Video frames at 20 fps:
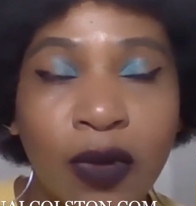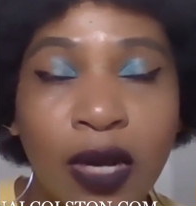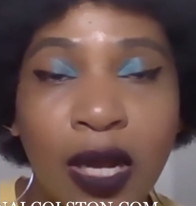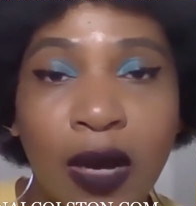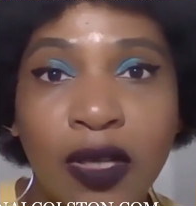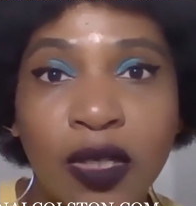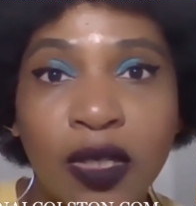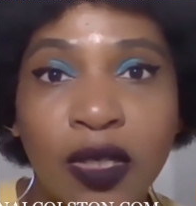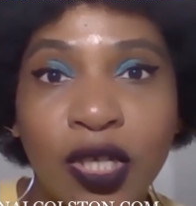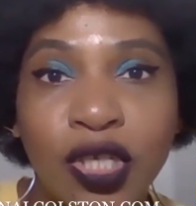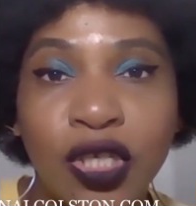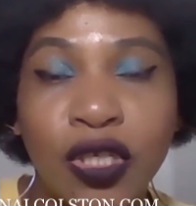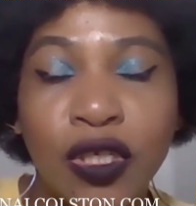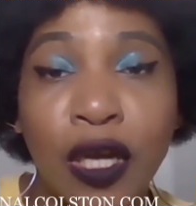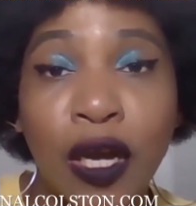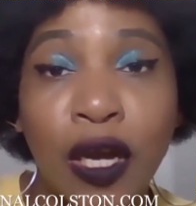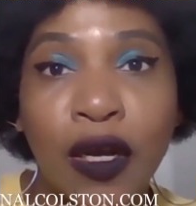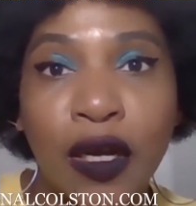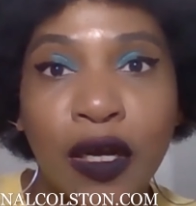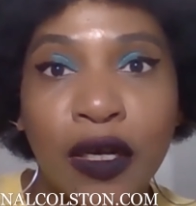when I was much
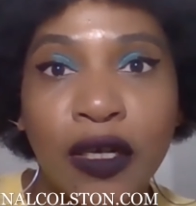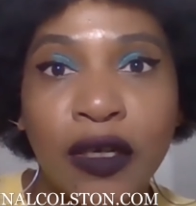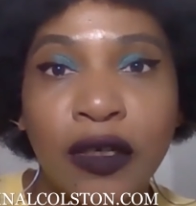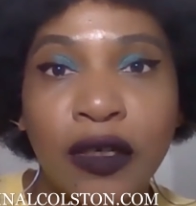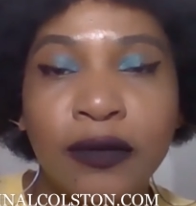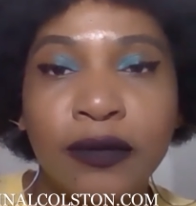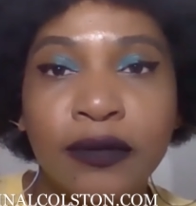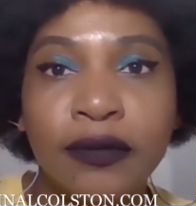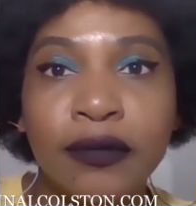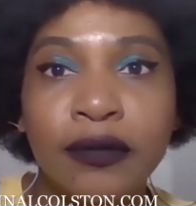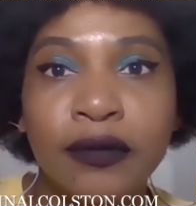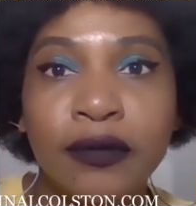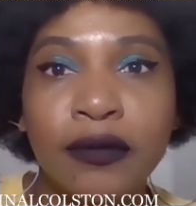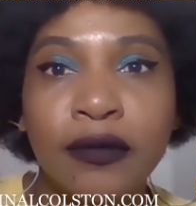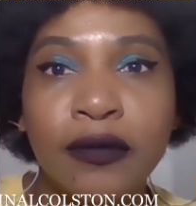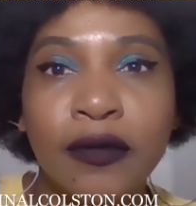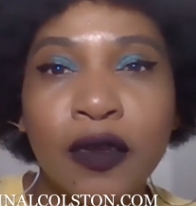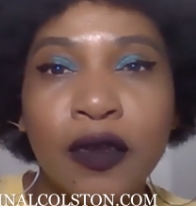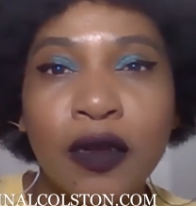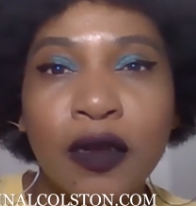younger,
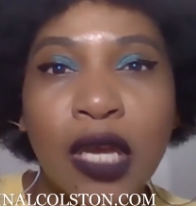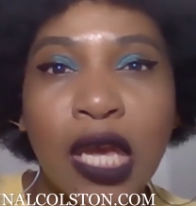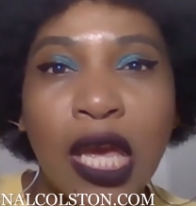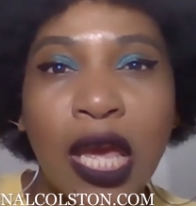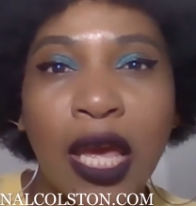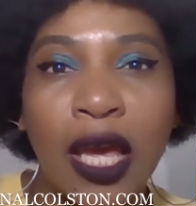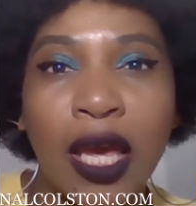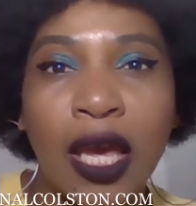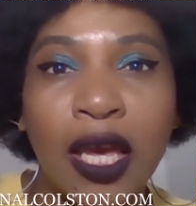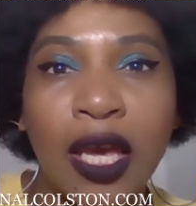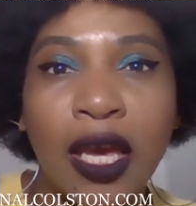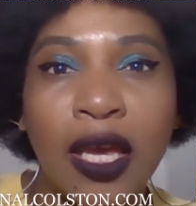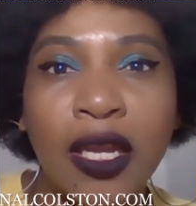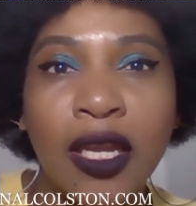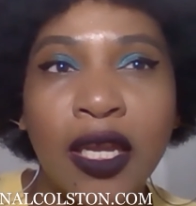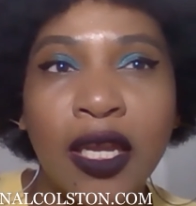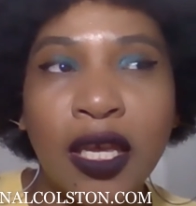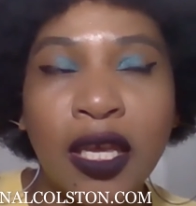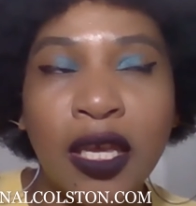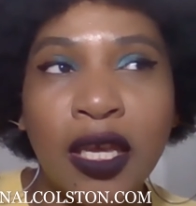
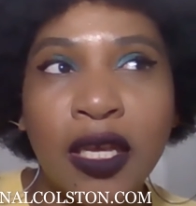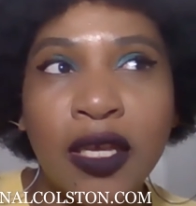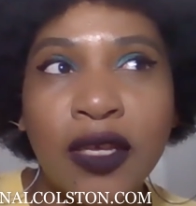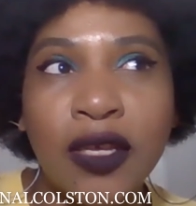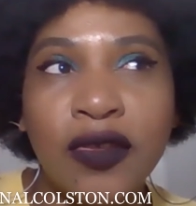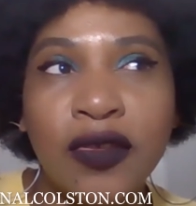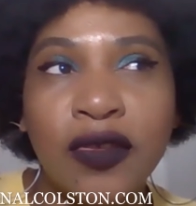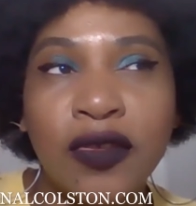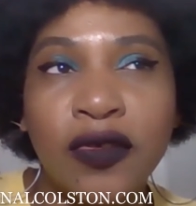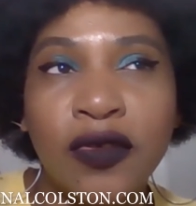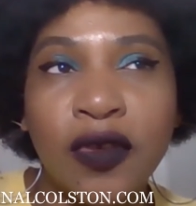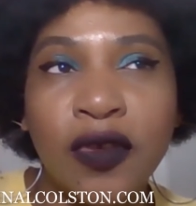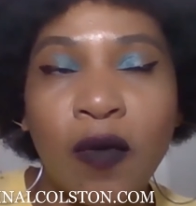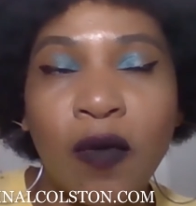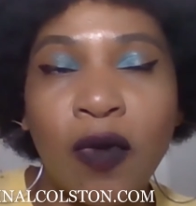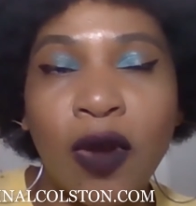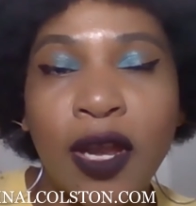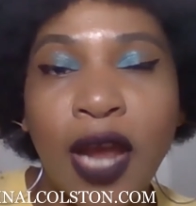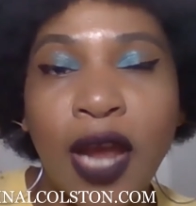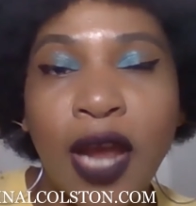and
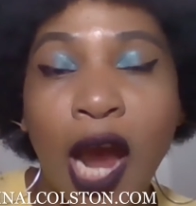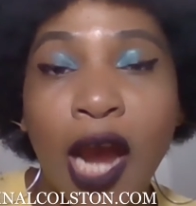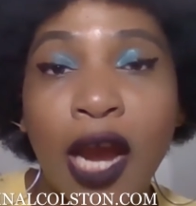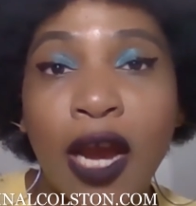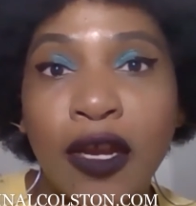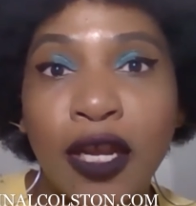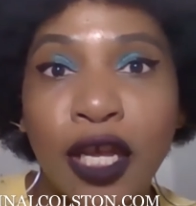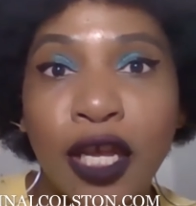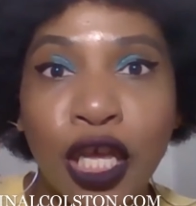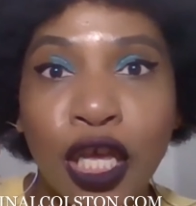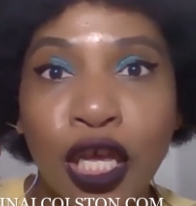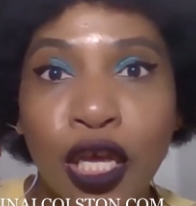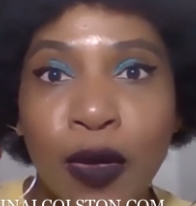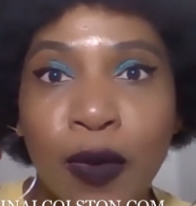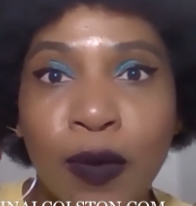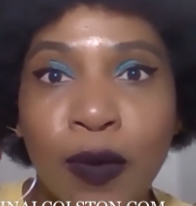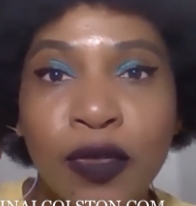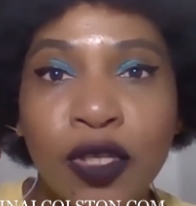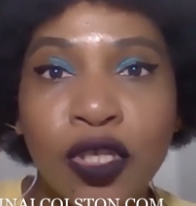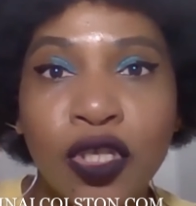someone hired
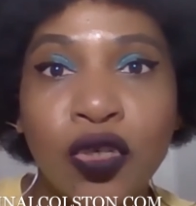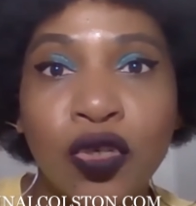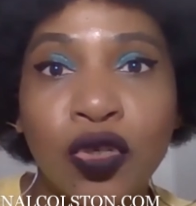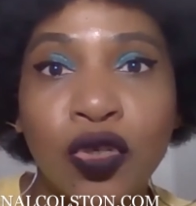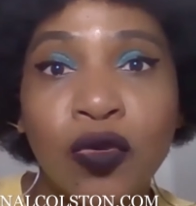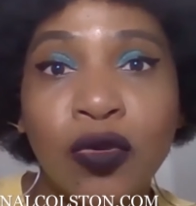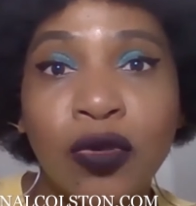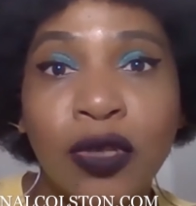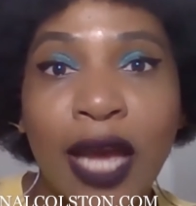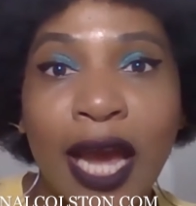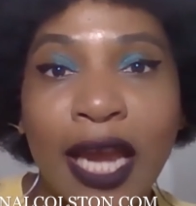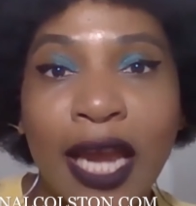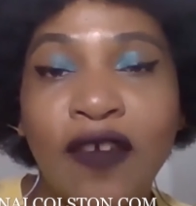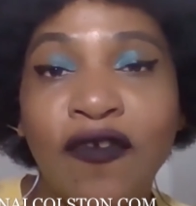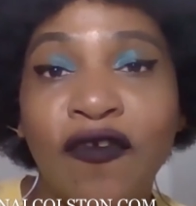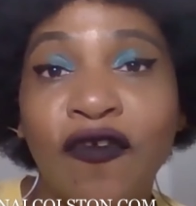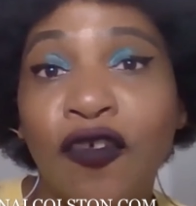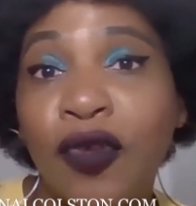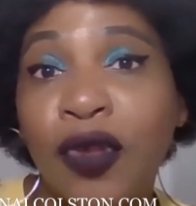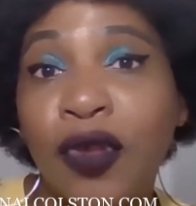him to do
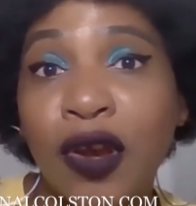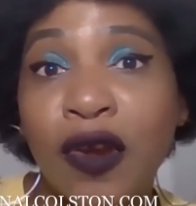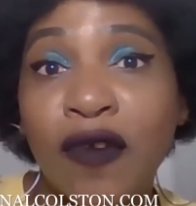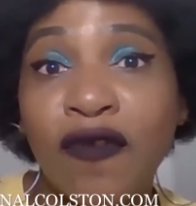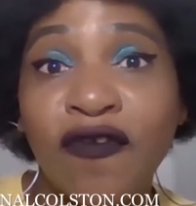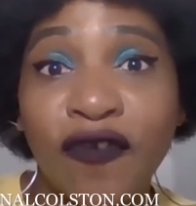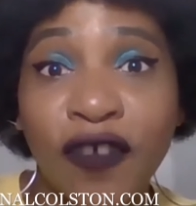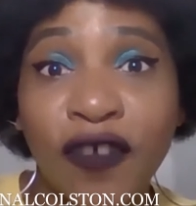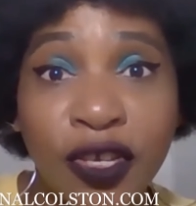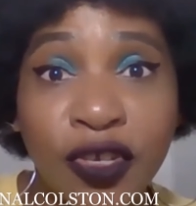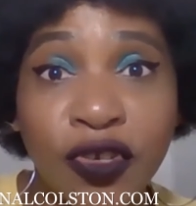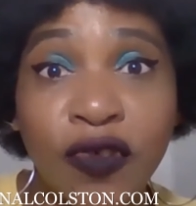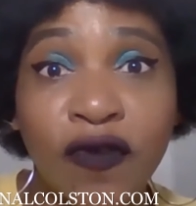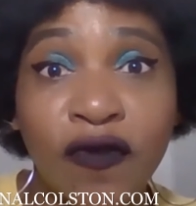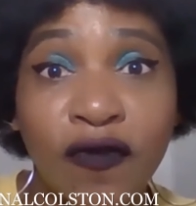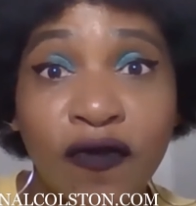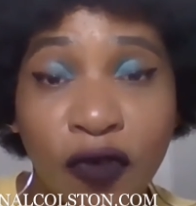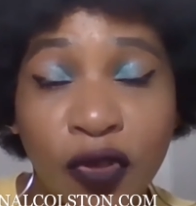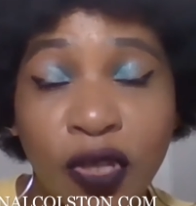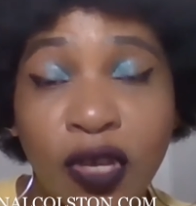lighting for their
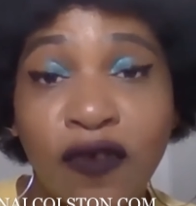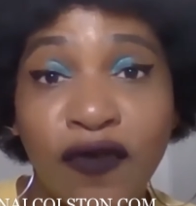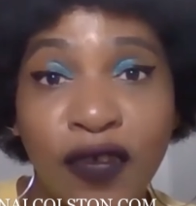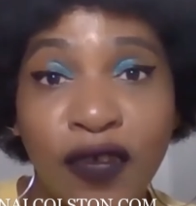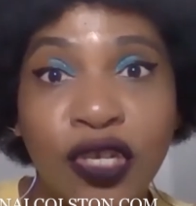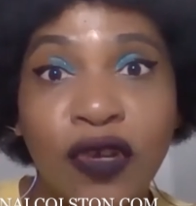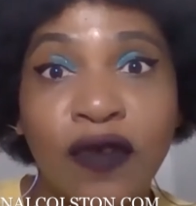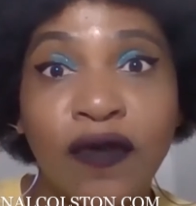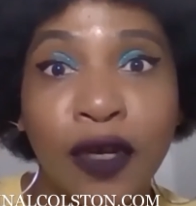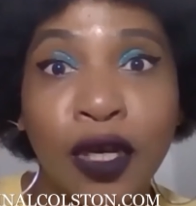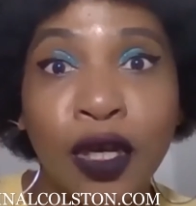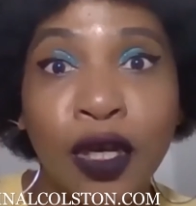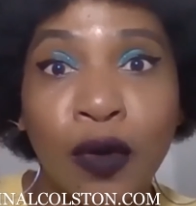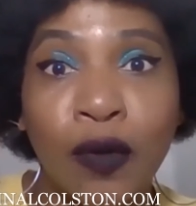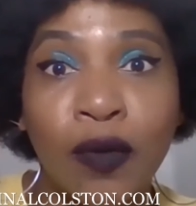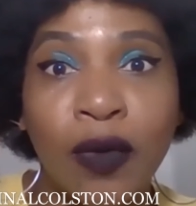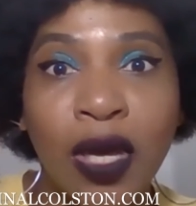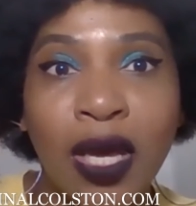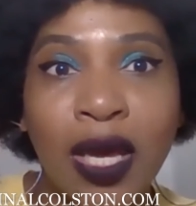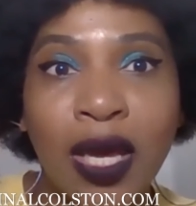feature
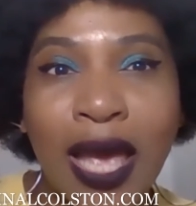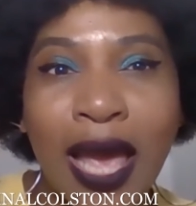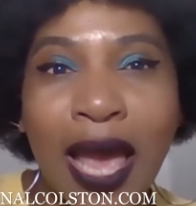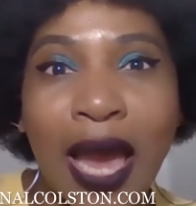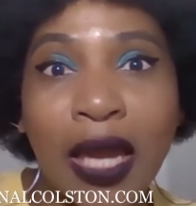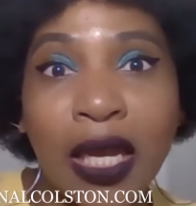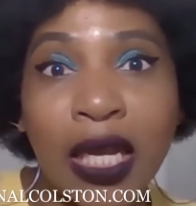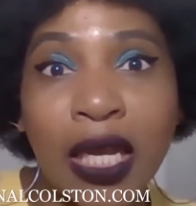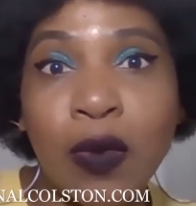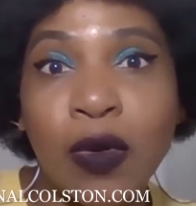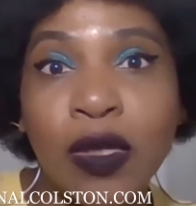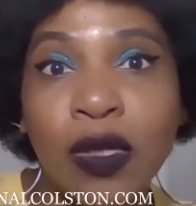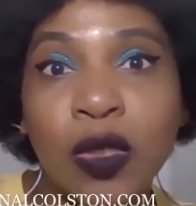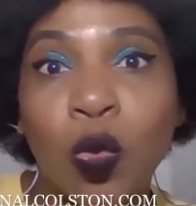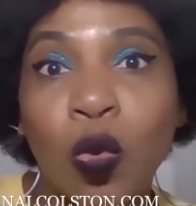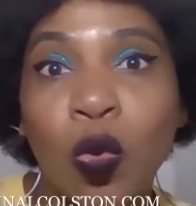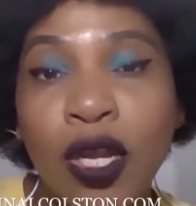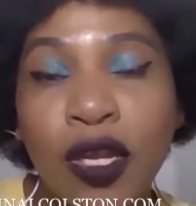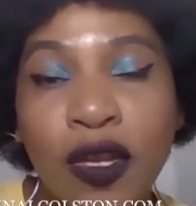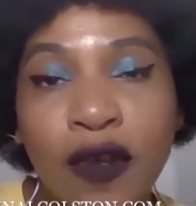film, and he was
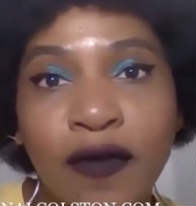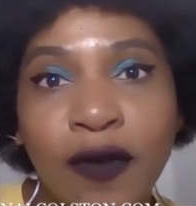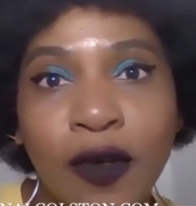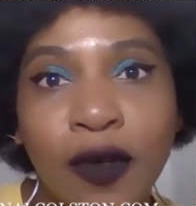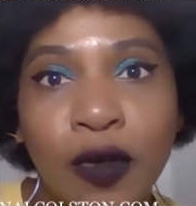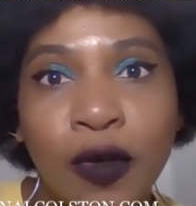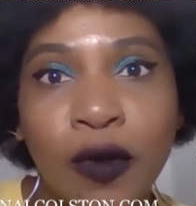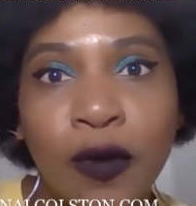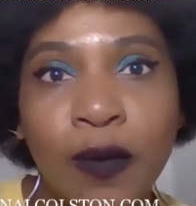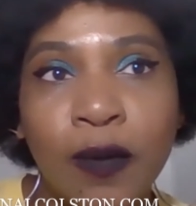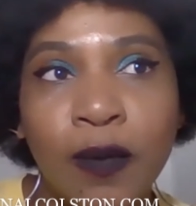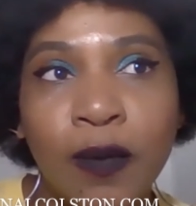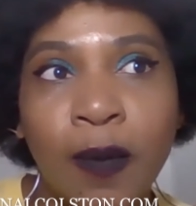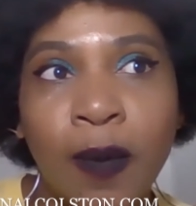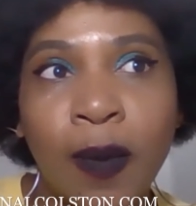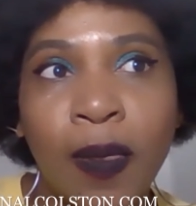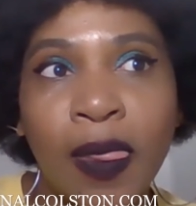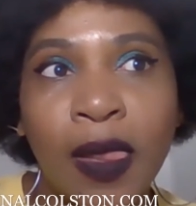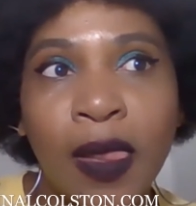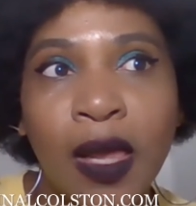wonderful.
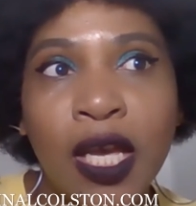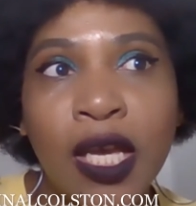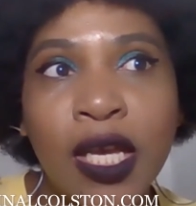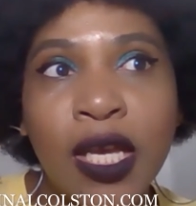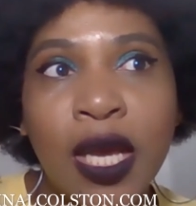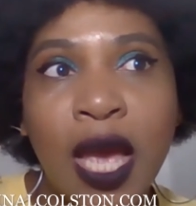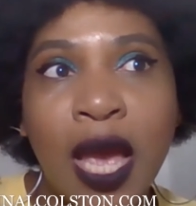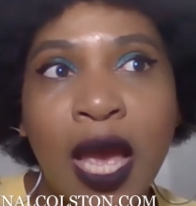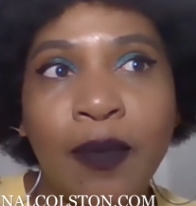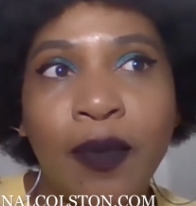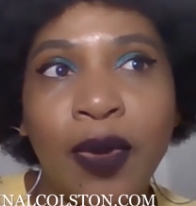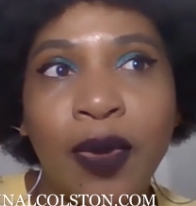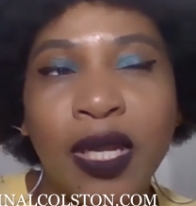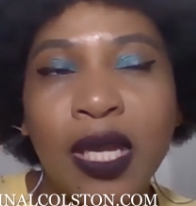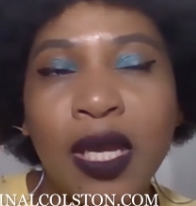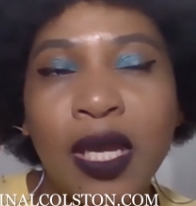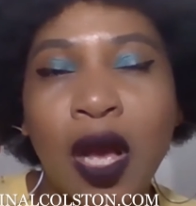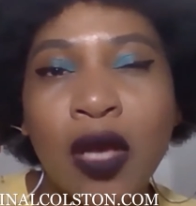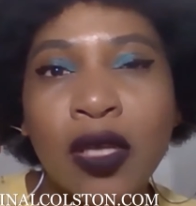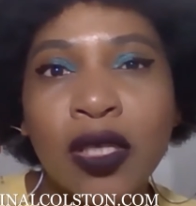But he